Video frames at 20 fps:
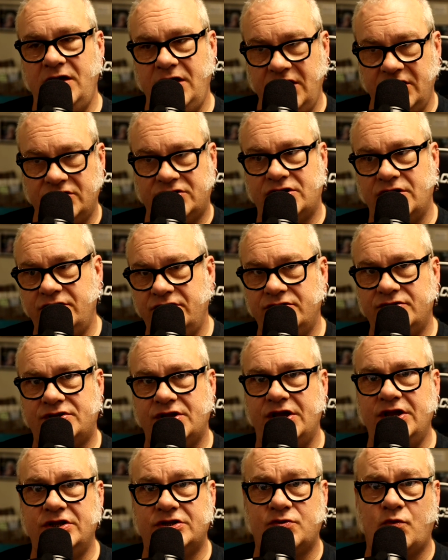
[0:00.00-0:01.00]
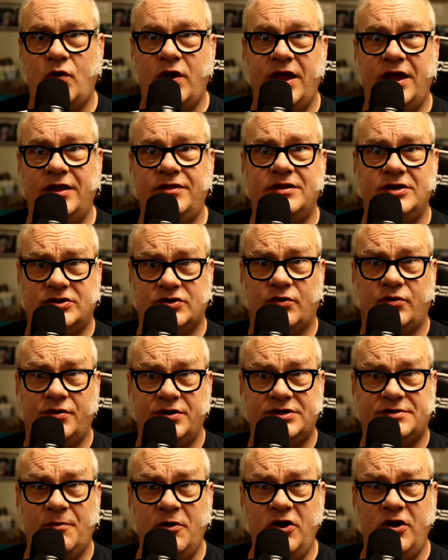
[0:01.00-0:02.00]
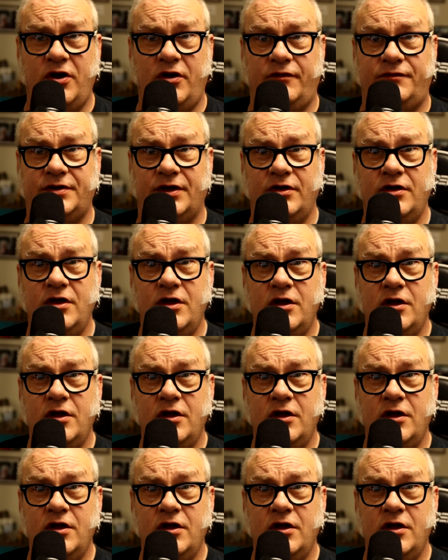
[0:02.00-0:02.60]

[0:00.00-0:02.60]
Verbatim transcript: issues is when the jewelry's moved,